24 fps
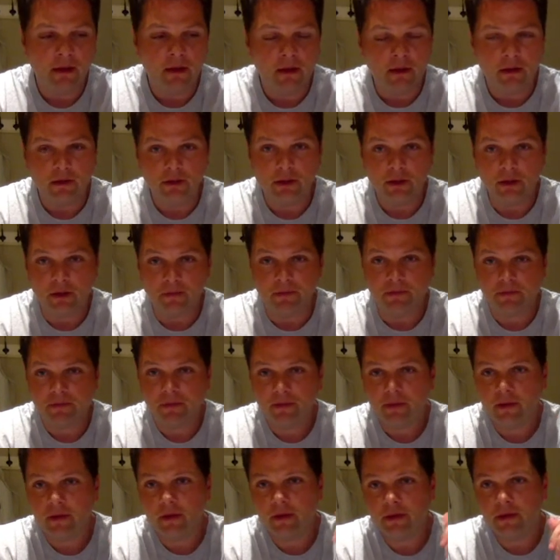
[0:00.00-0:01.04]
So
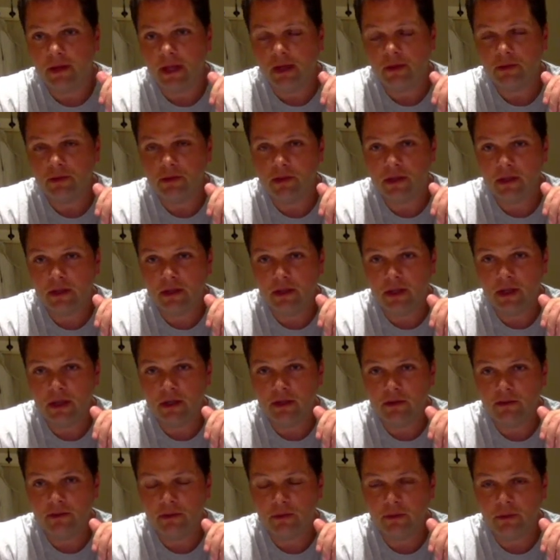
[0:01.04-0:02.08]
that was it, guys,
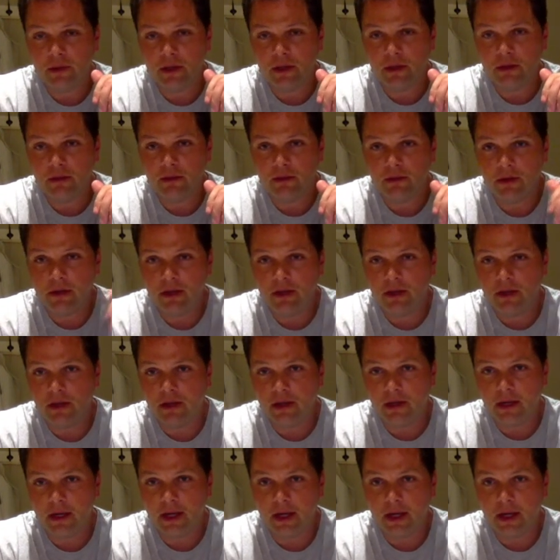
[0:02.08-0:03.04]
for week 3.